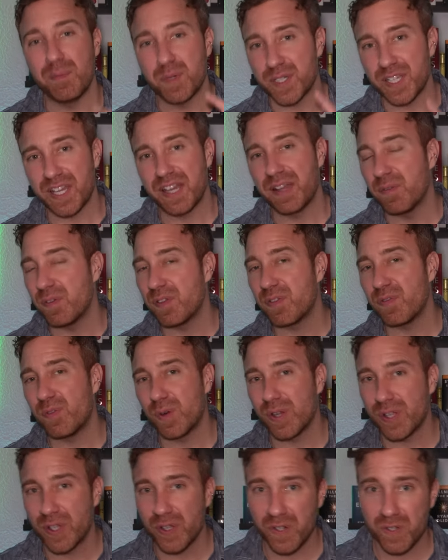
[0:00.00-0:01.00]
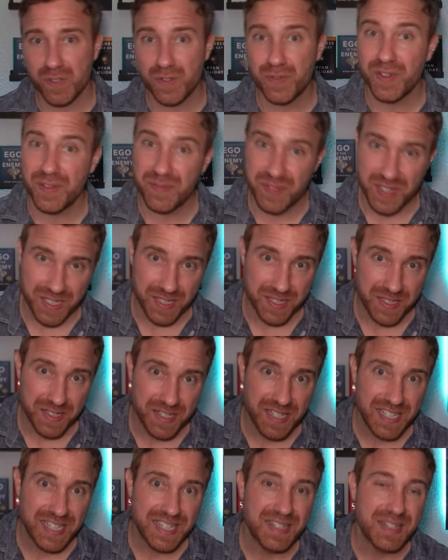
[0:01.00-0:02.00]
okay with €4.50,
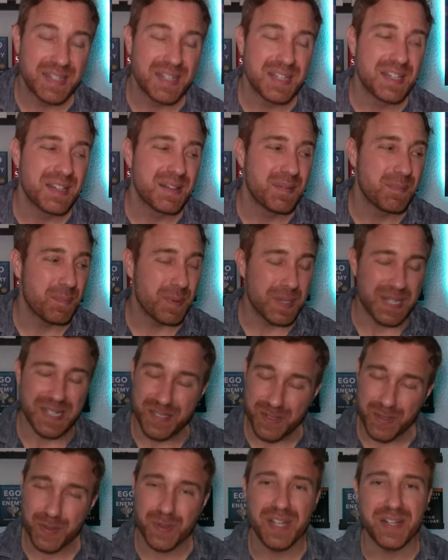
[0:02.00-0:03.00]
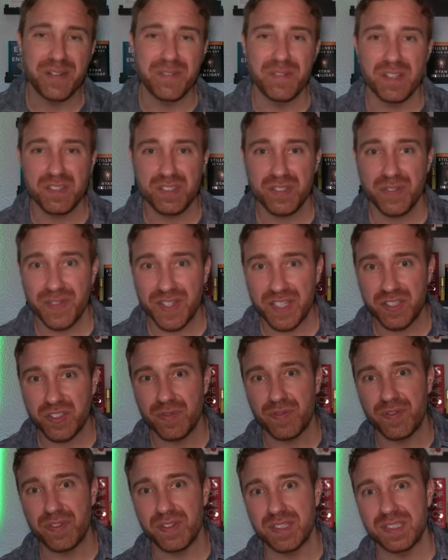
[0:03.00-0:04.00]
but I do hate reservation
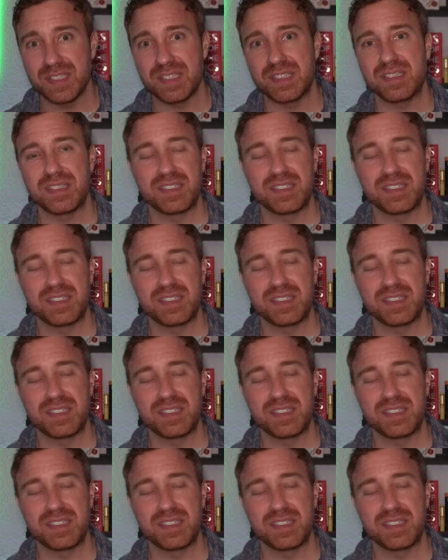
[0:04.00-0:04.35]
fees.